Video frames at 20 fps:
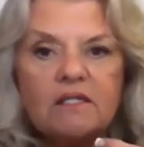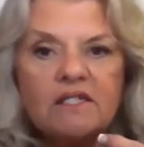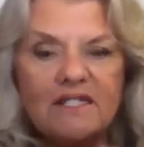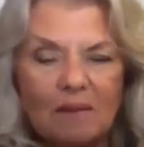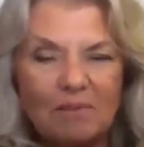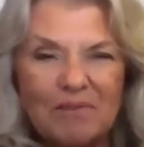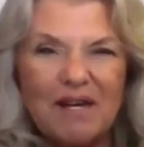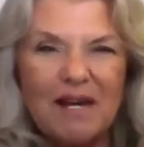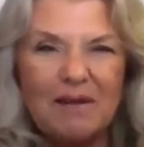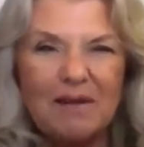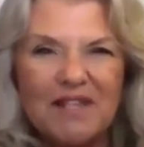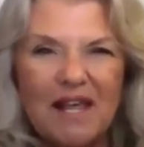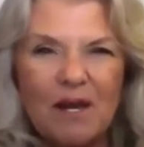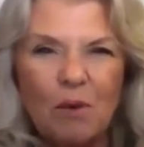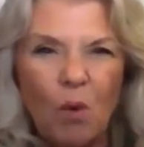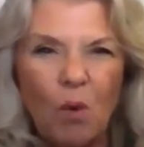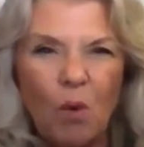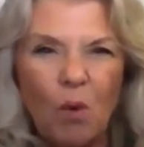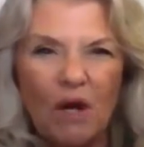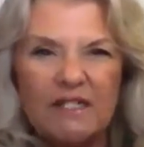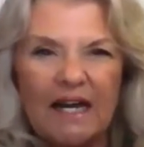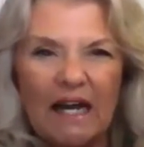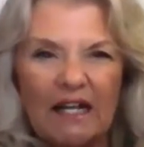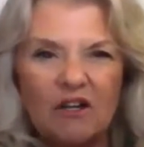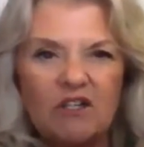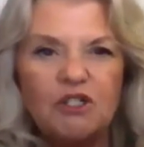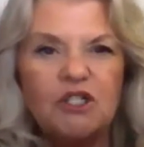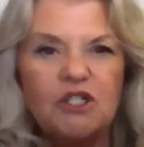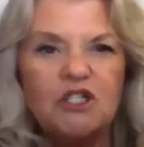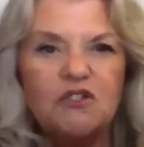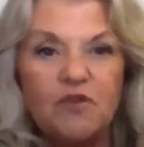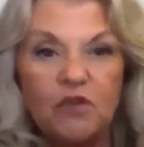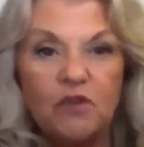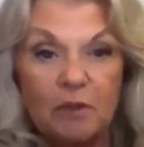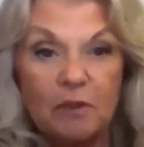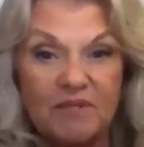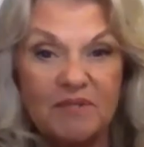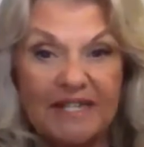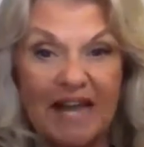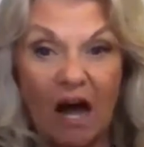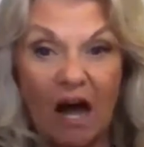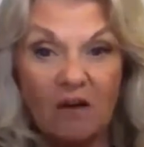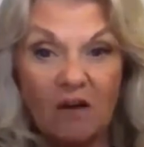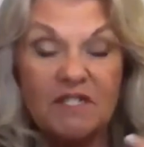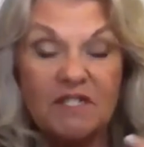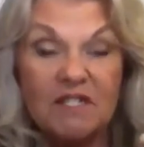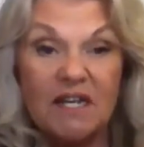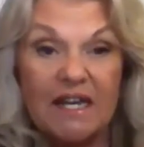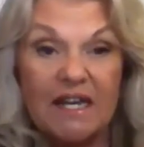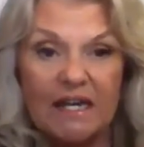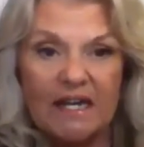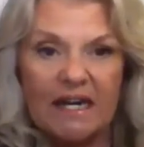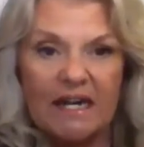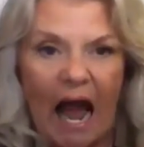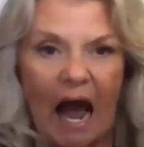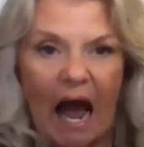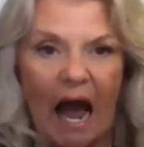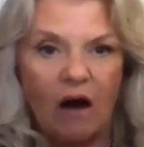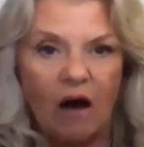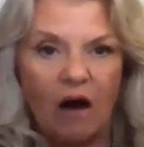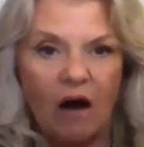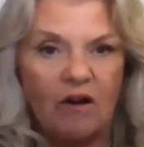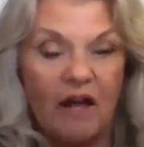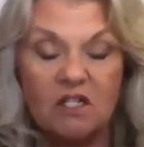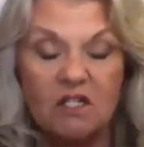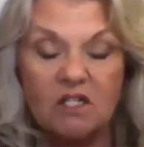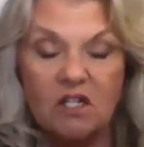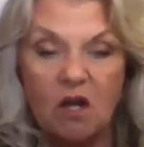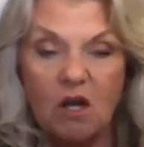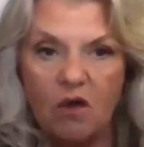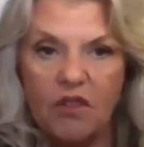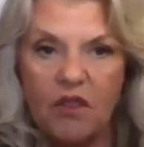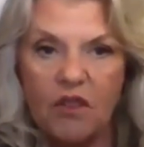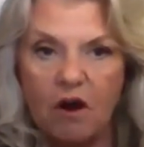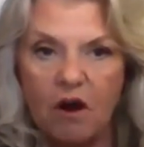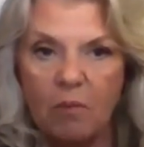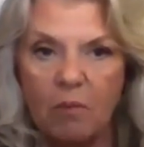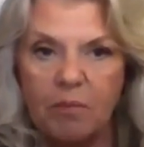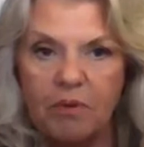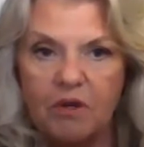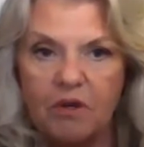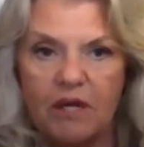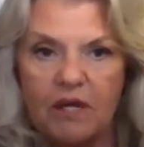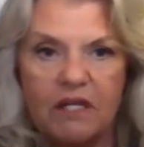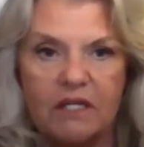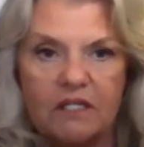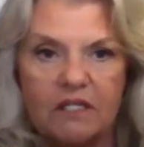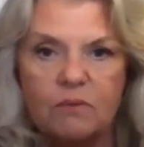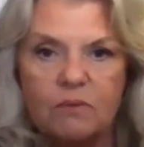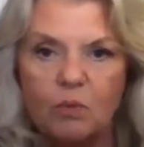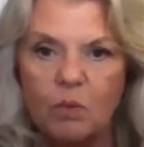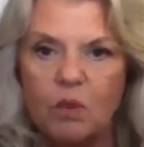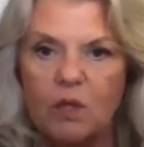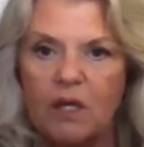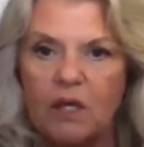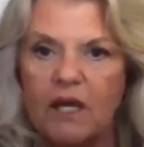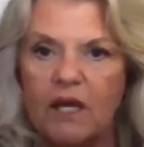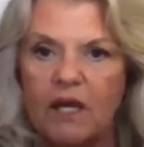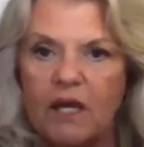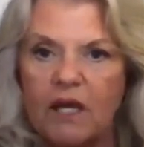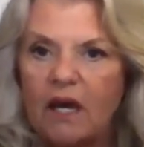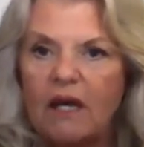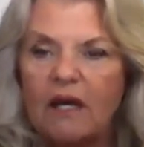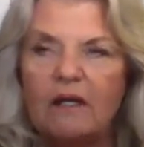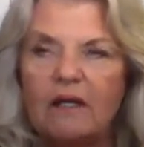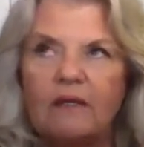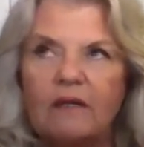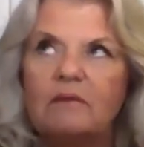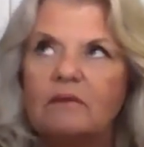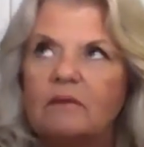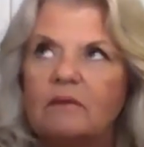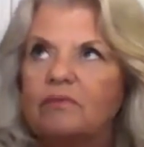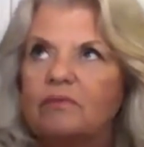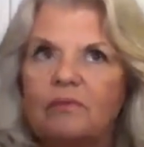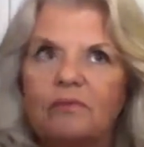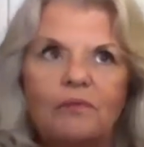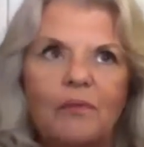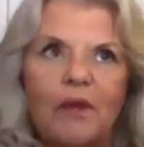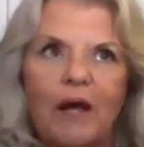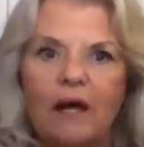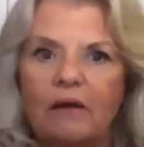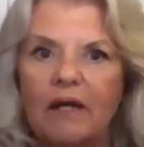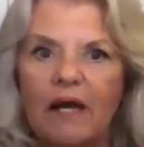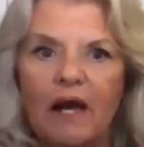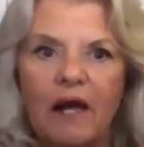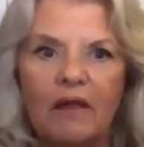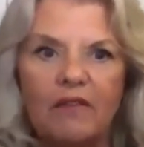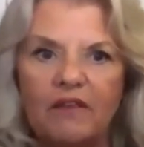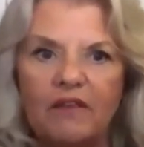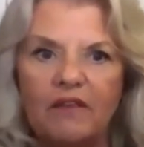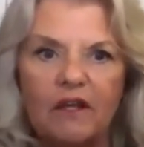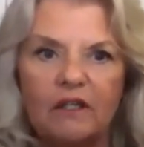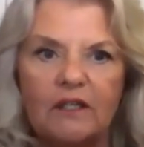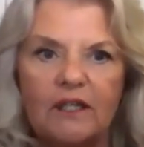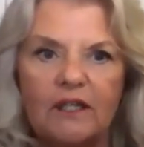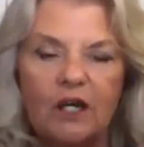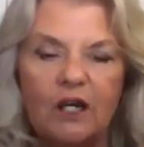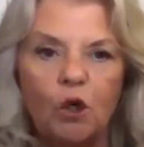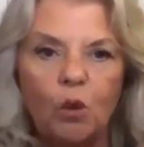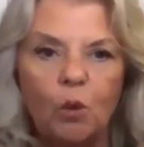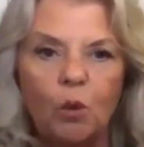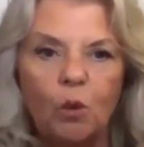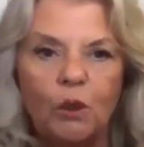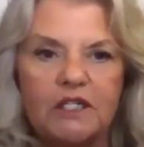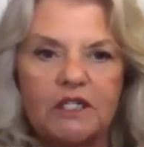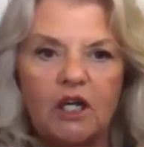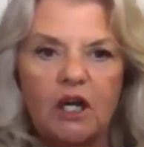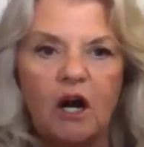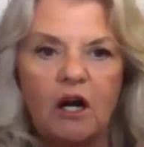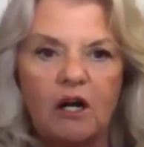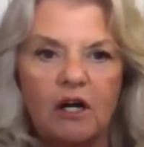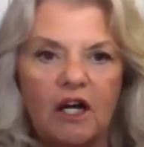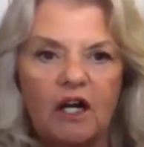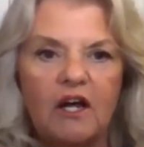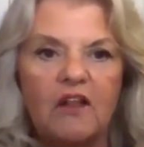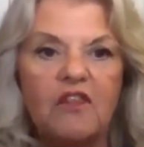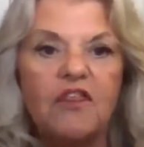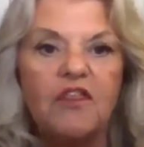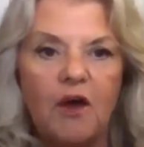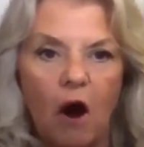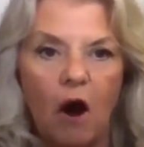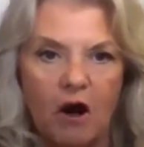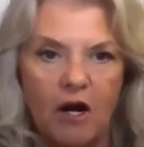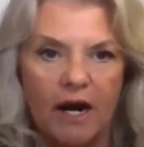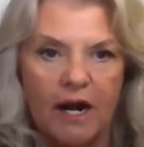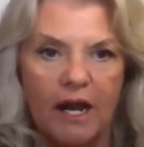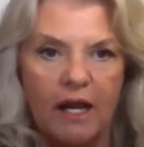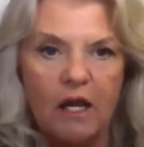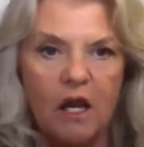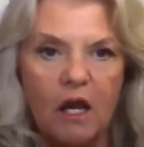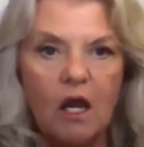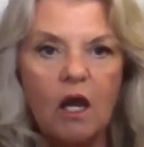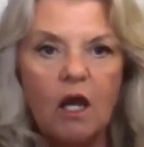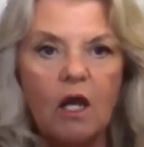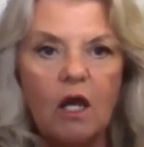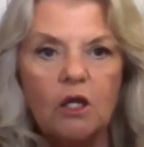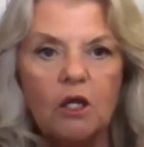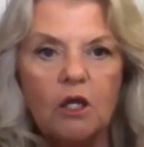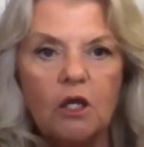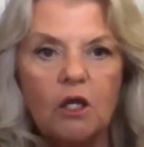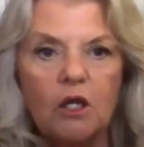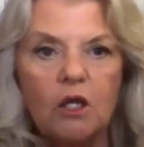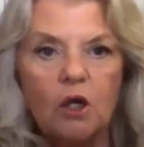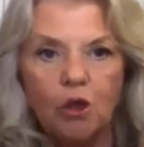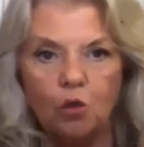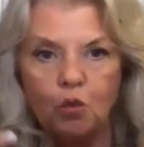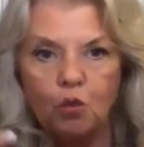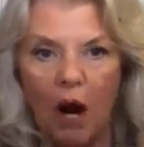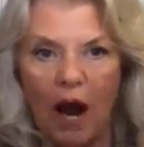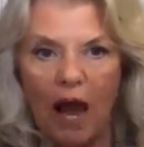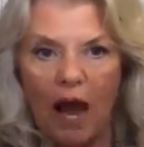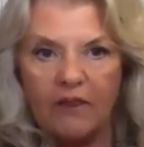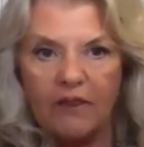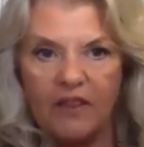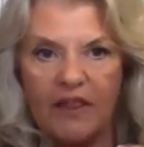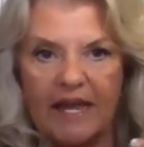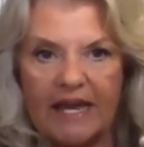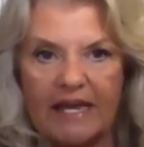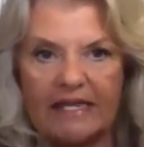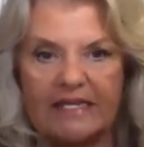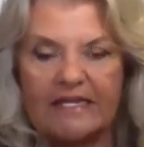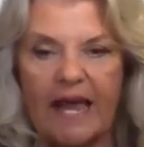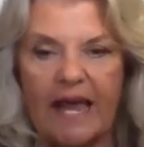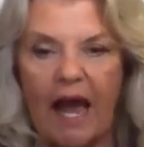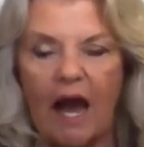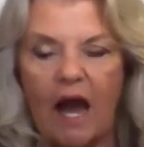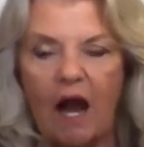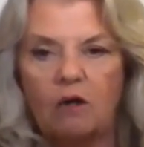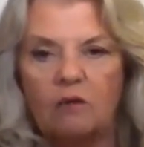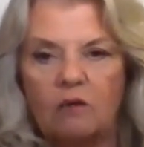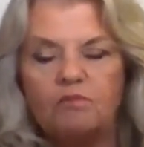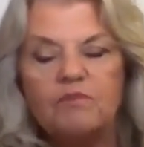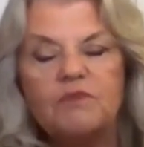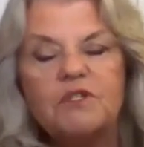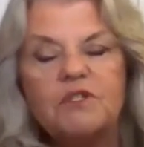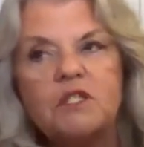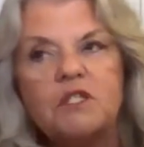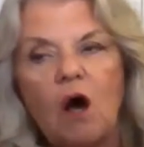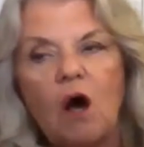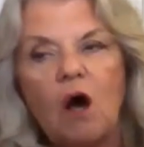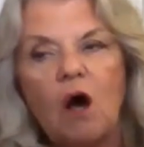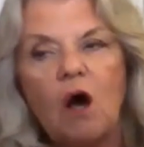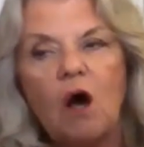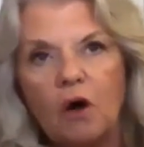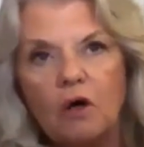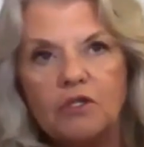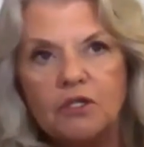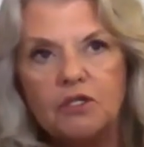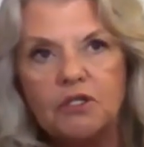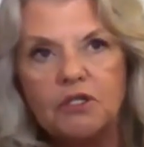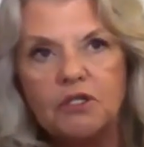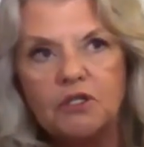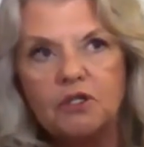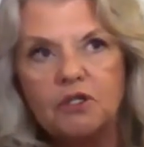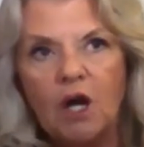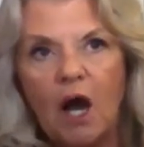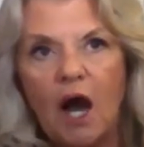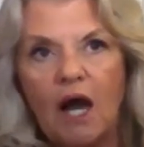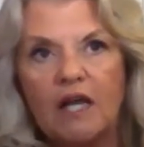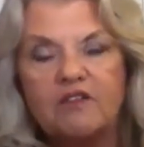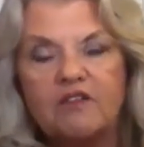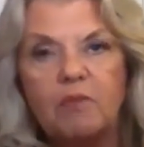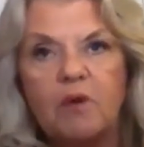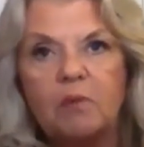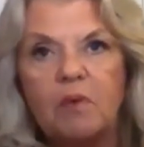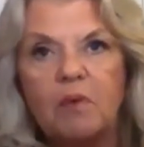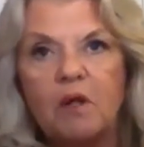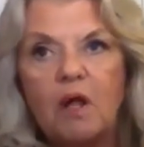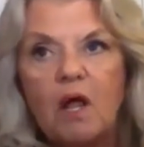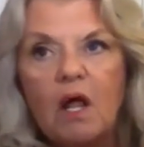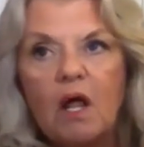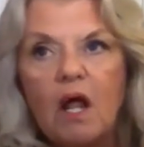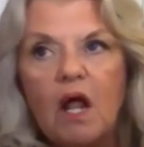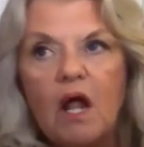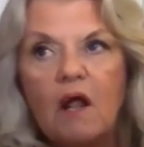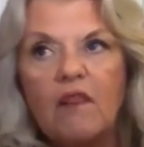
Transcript: Sometimes they want to tell it just for themselves to get it out, and that's so therapeutic. It's really, uh, I think the clinical word is cathartic. You know, you write things out. So those are two kinds of people.